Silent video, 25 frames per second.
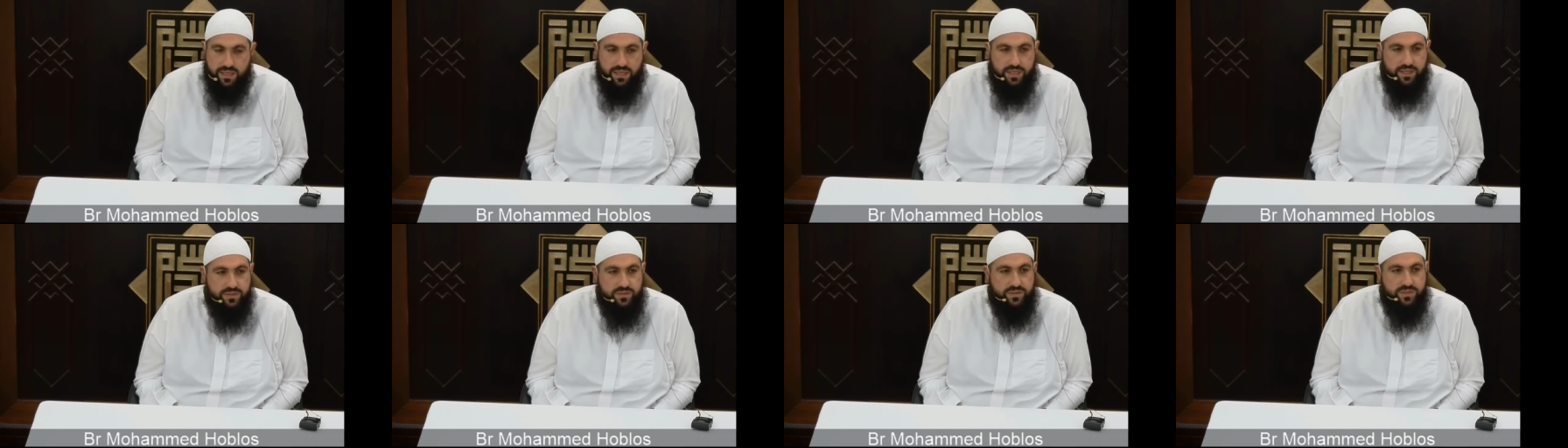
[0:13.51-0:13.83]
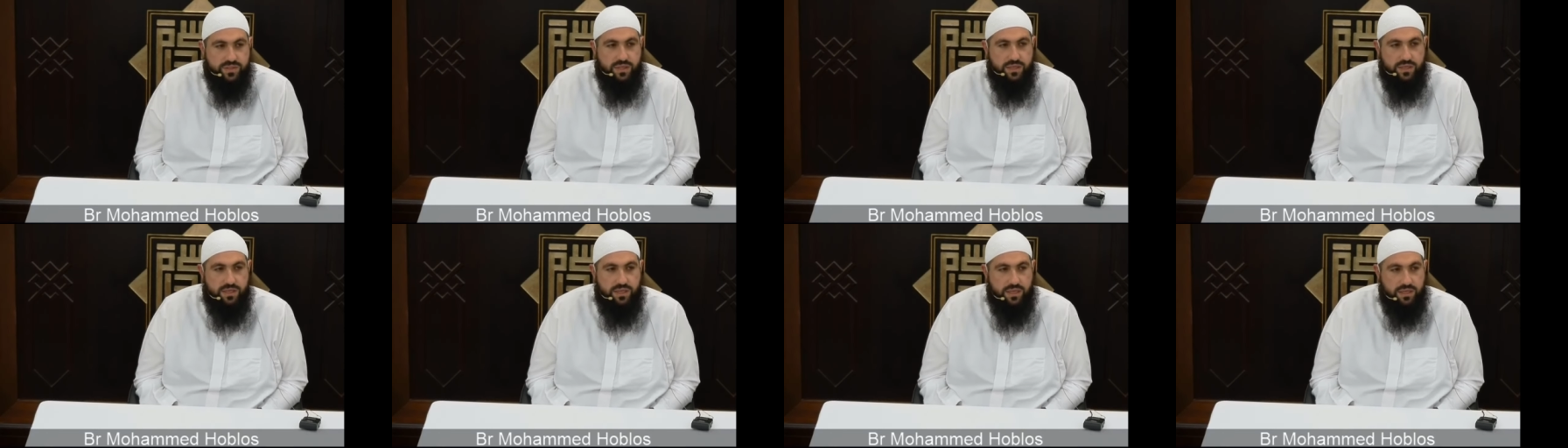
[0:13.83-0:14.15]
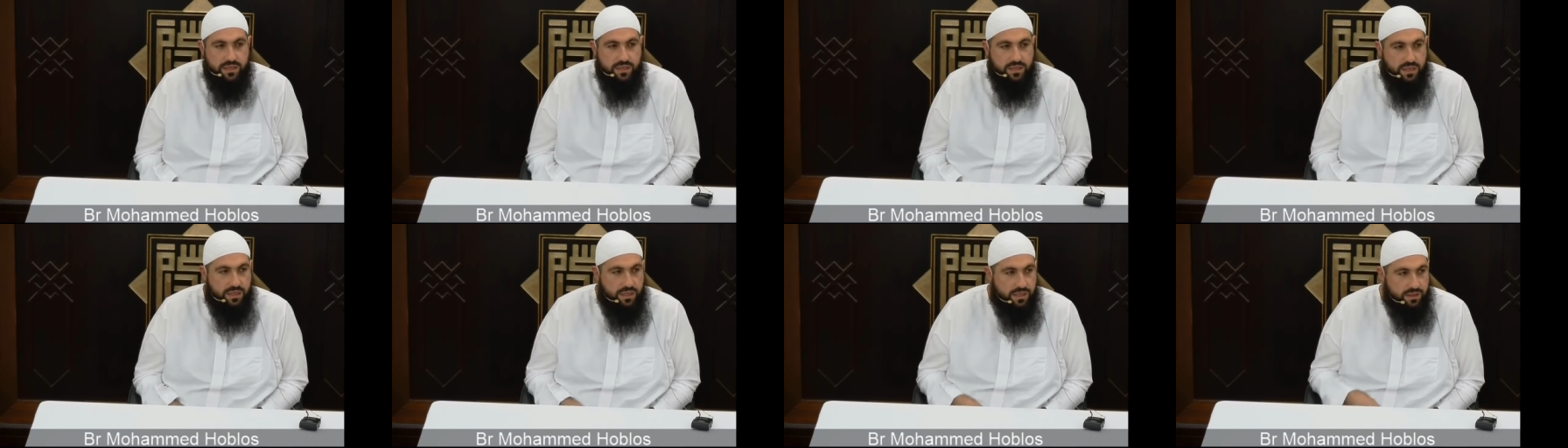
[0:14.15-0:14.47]

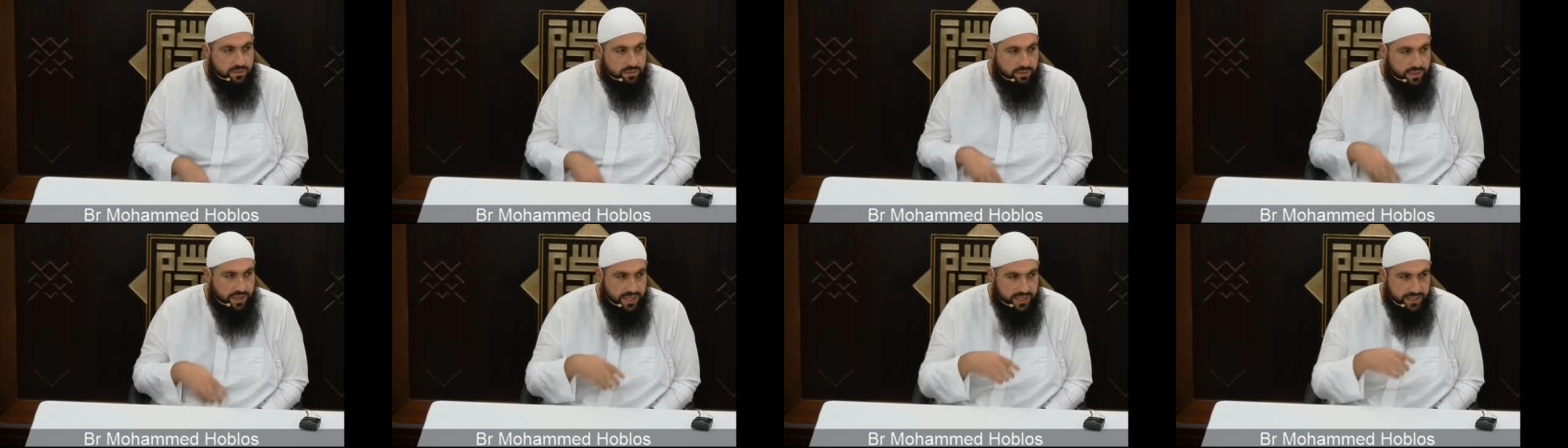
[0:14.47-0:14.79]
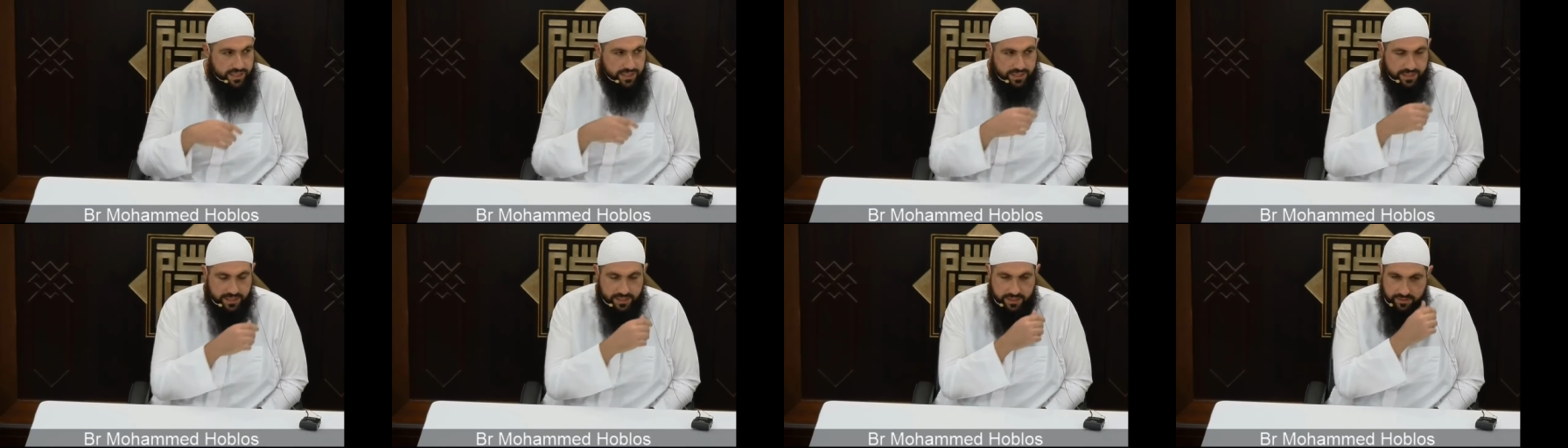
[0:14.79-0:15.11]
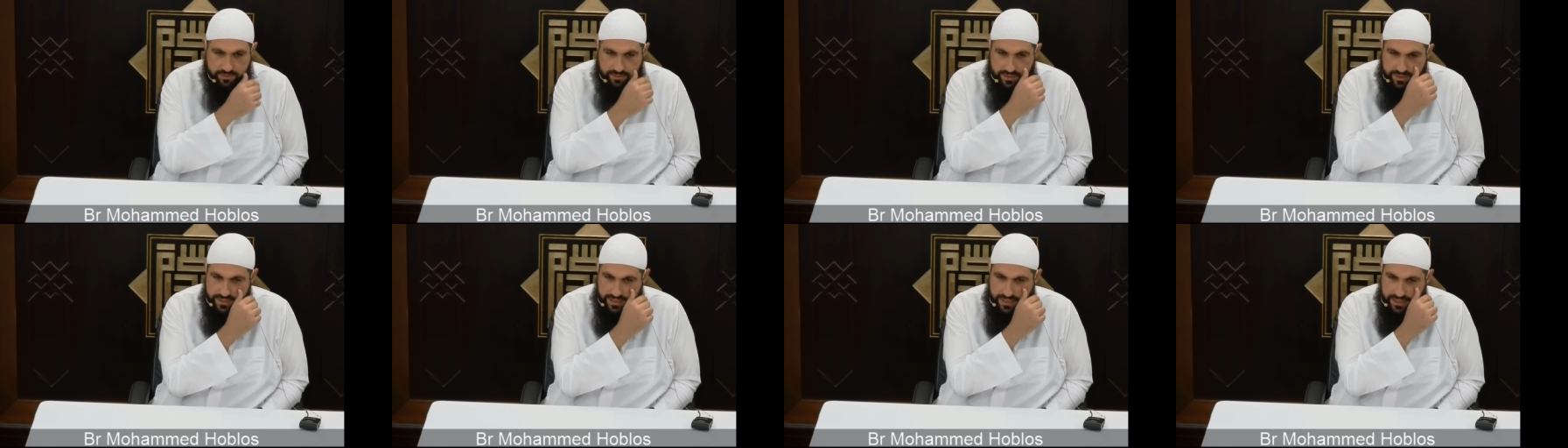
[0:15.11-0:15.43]
sallallahu alayhi
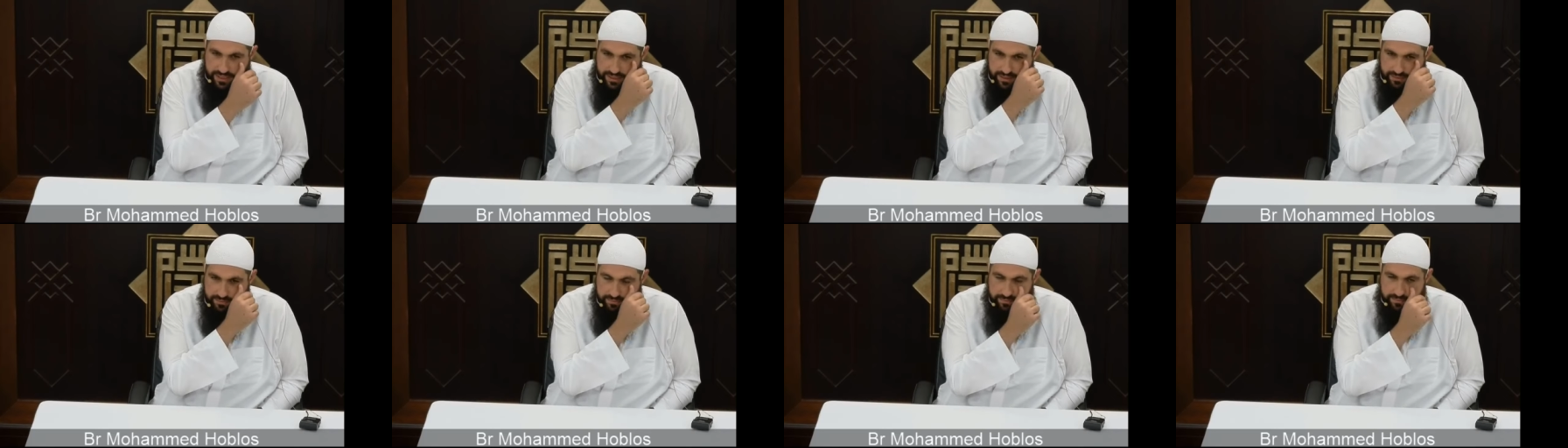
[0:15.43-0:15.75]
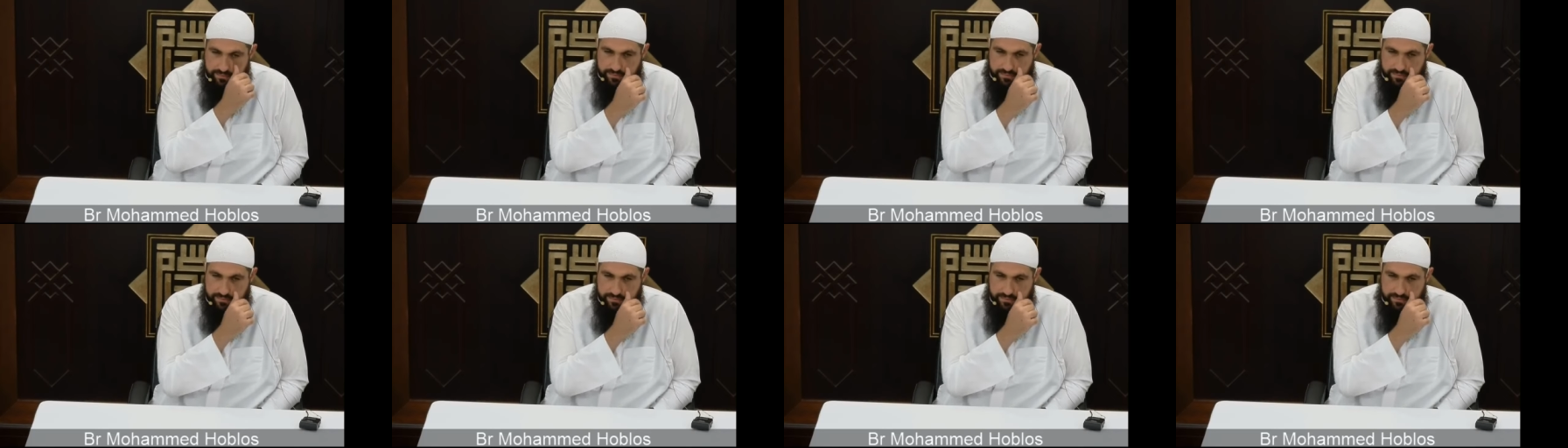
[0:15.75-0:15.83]
wa sallam.